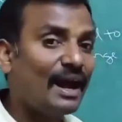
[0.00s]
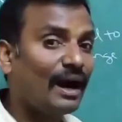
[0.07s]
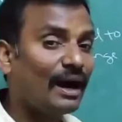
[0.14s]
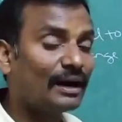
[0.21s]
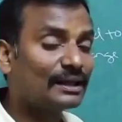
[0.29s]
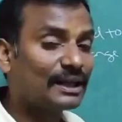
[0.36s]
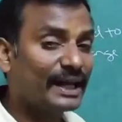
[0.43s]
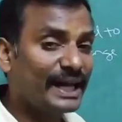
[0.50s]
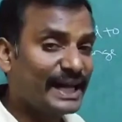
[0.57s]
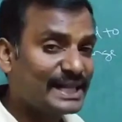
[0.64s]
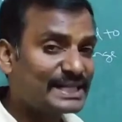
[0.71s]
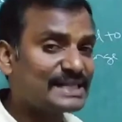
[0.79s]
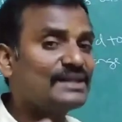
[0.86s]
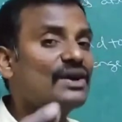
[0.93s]
at
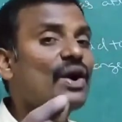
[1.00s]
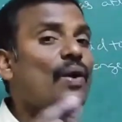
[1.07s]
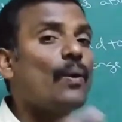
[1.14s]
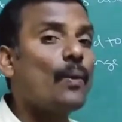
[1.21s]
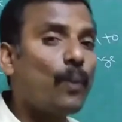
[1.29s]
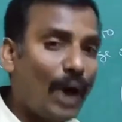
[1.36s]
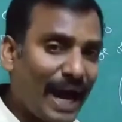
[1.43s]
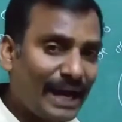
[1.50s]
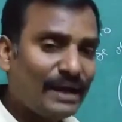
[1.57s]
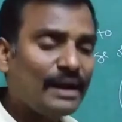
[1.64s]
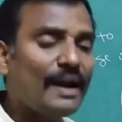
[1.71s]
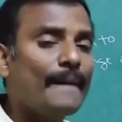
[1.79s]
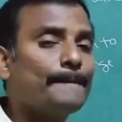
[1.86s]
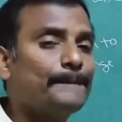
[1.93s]
least
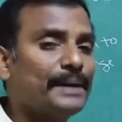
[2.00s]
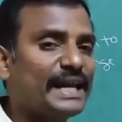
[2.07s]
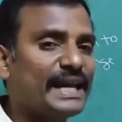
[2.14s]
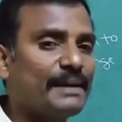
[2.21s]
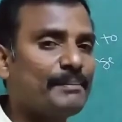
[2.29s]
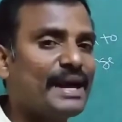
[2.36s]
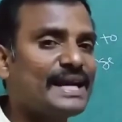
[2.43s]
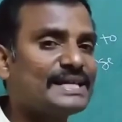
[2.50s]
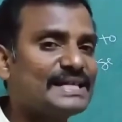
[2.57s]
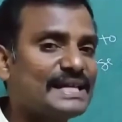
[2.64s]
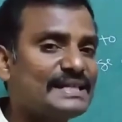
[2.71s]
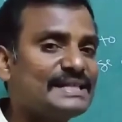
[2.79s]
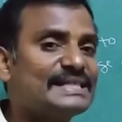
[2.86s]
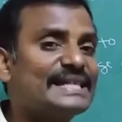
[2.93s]
one
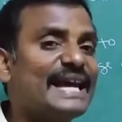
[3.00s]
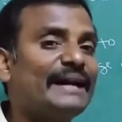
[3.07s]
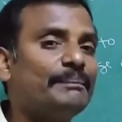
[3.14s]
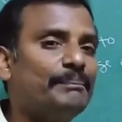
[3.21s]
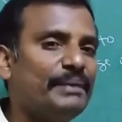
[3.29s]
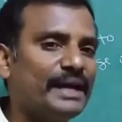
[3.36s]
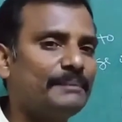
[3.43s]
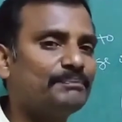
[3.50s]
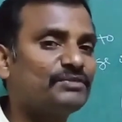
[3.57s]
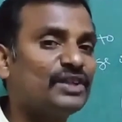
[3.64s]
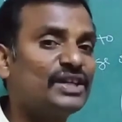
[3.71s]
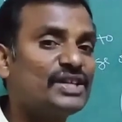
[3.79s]
pre-image in set B,